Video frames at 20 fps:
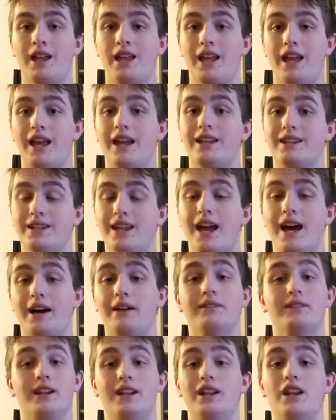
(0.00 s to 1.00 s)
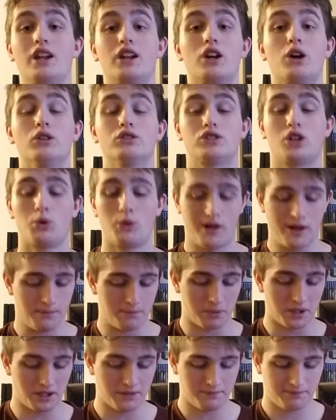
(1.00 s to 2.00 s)
and yeah, it didn't go so well.
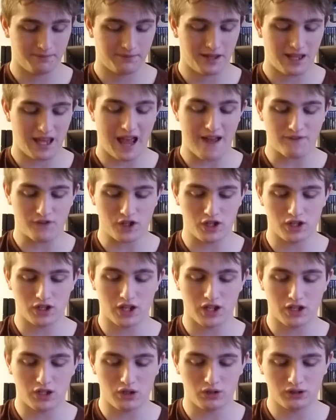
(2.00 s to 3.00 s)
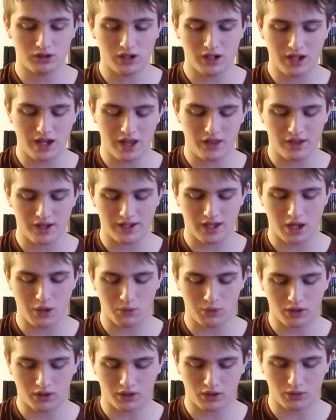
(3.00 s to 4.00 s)
But after you get used to it, I think they
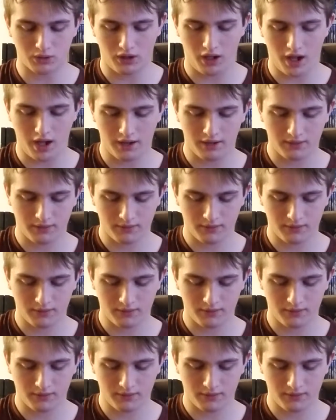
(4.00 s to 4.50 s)
work okay.